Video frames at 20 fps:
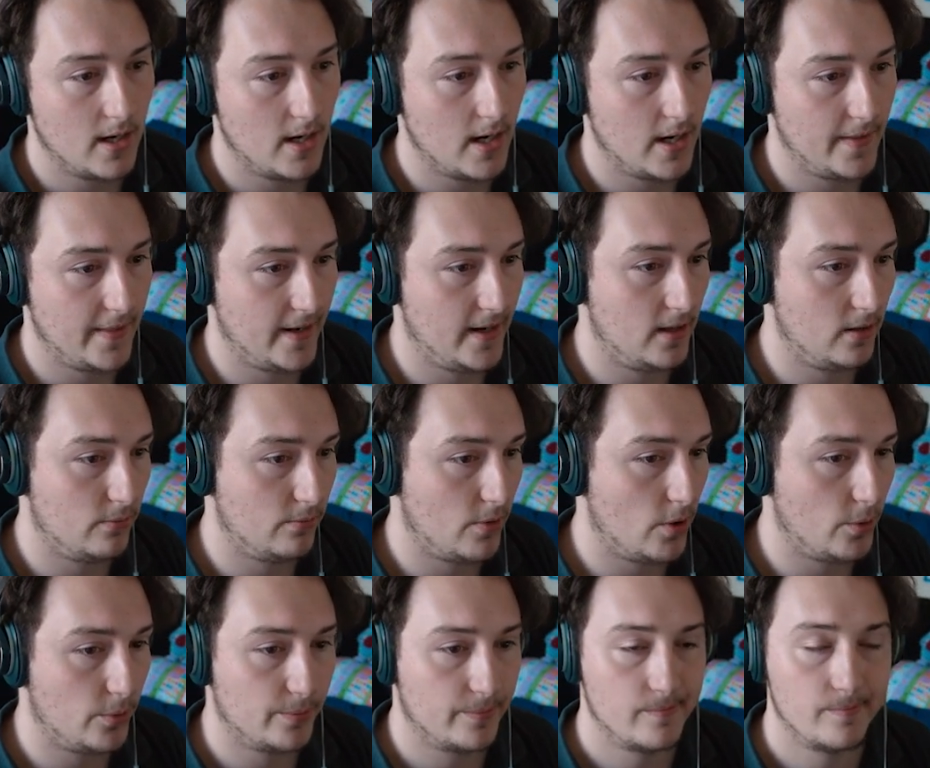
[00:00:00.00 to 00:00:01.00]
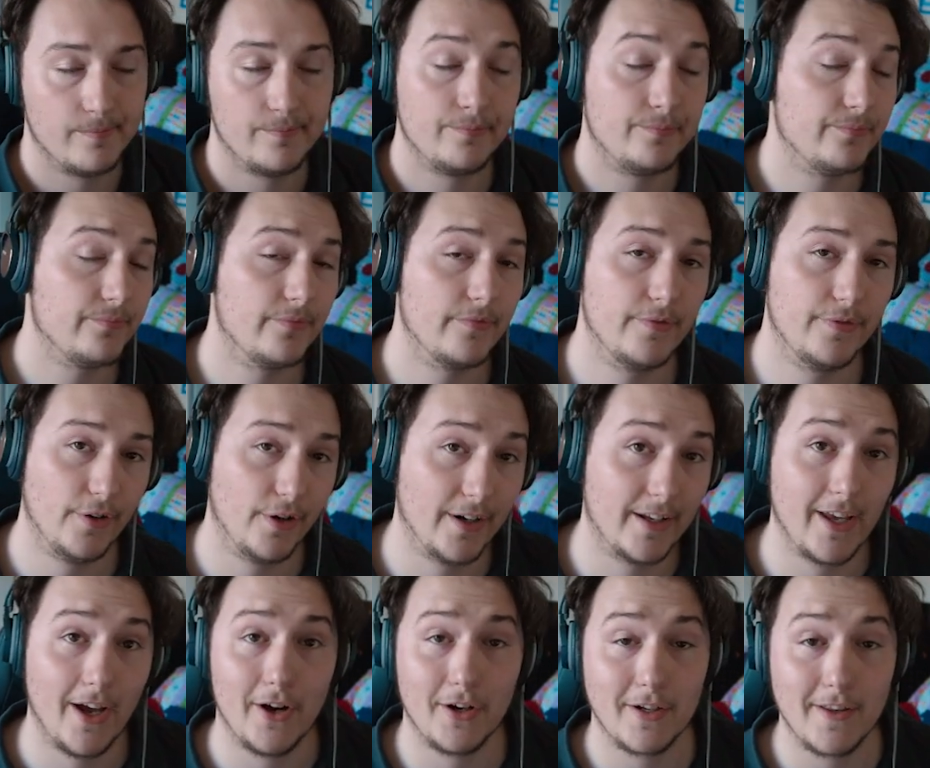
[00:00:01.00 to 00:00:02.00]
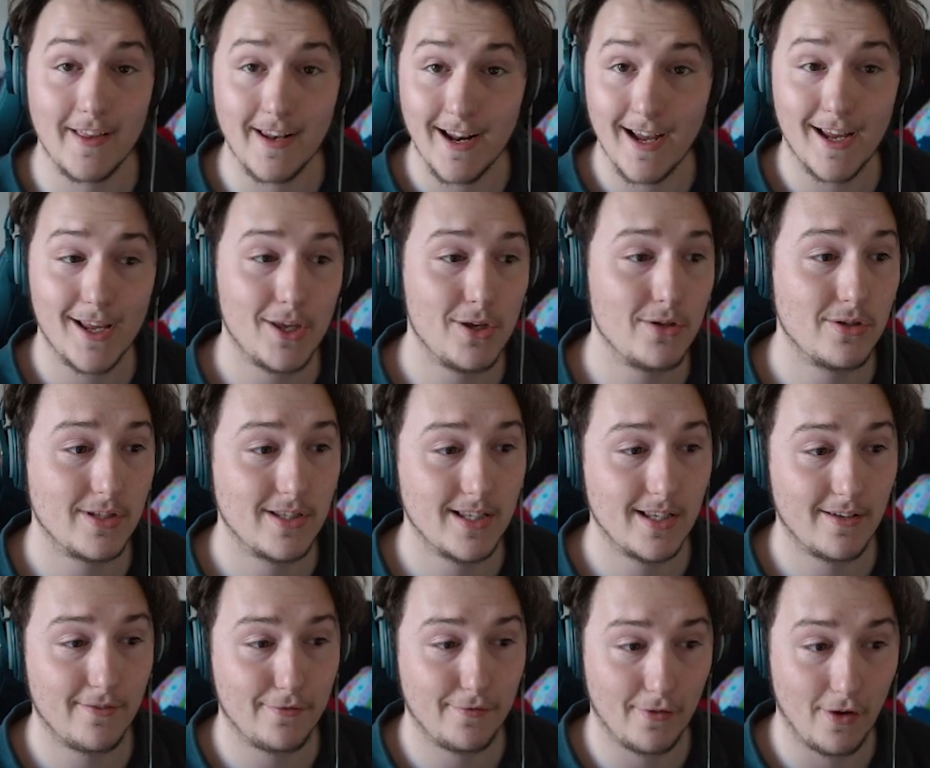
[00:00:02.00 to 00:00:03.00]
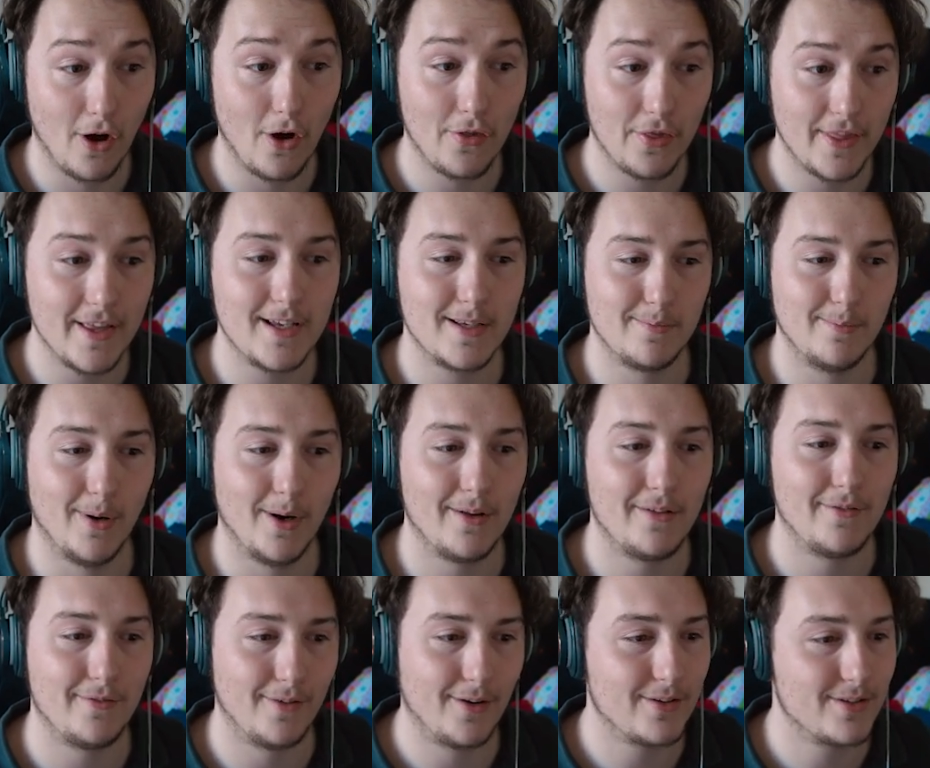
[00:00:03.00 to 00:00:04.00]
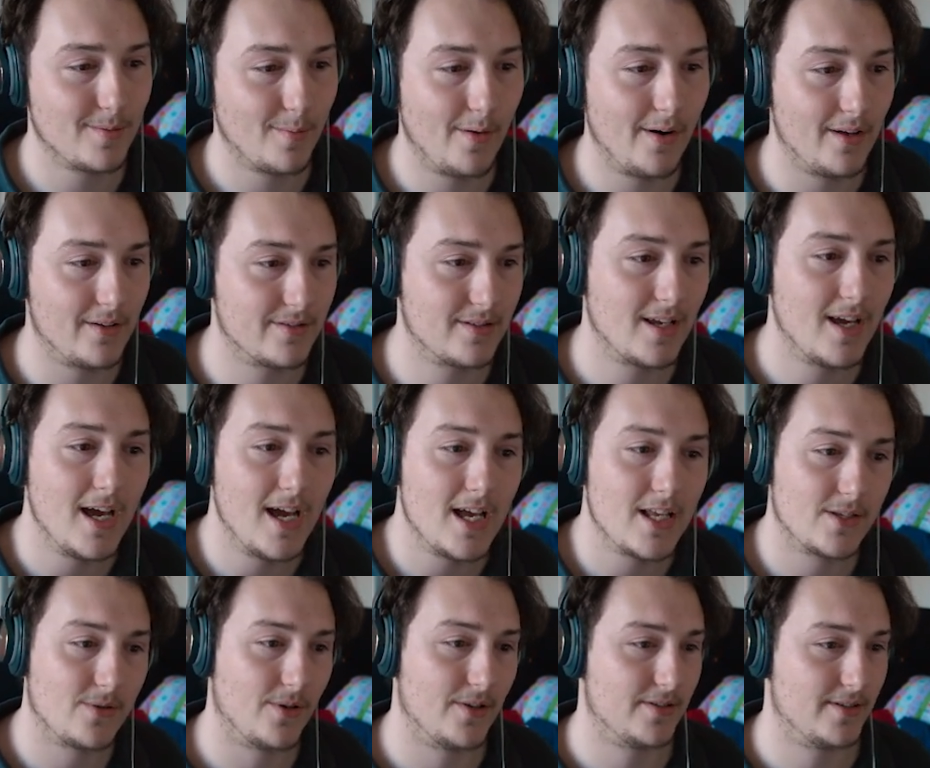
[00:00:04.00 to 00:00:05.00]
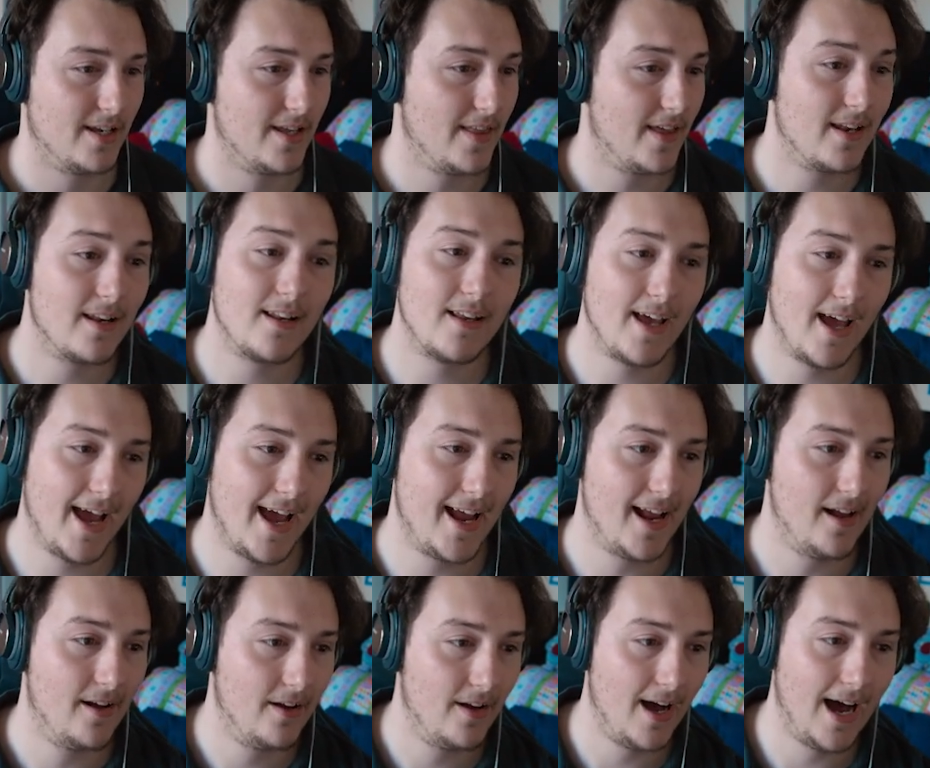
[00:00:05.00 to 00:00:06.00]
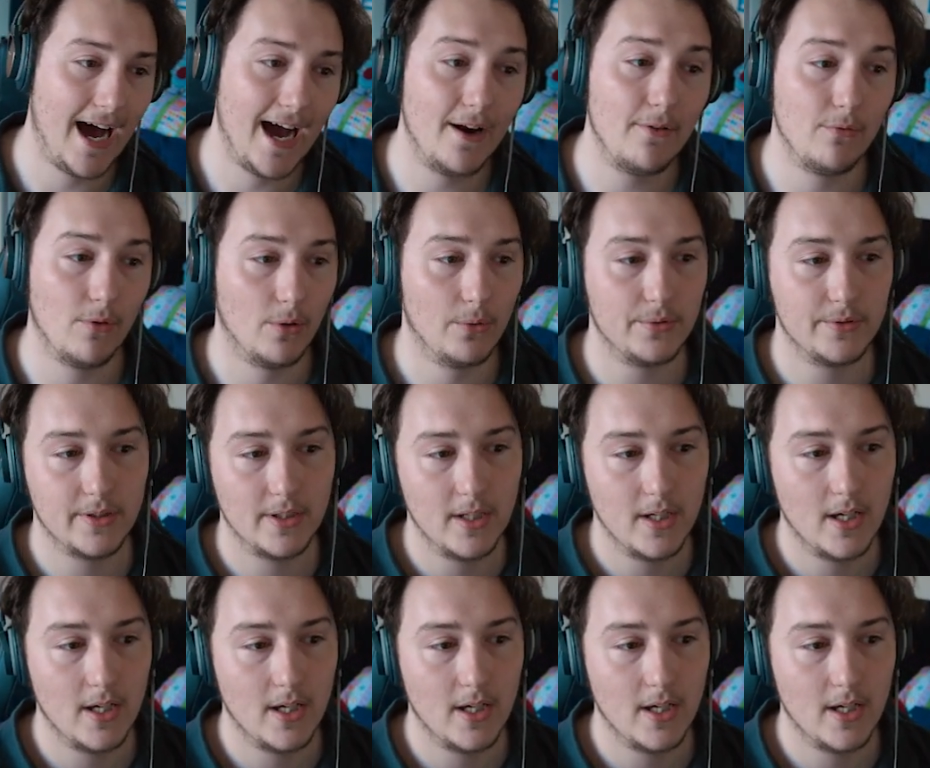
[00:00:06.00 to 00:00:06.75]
and then it'll roll for a character that I used on this bot somewhere else. So it'll see that, hey, I rolled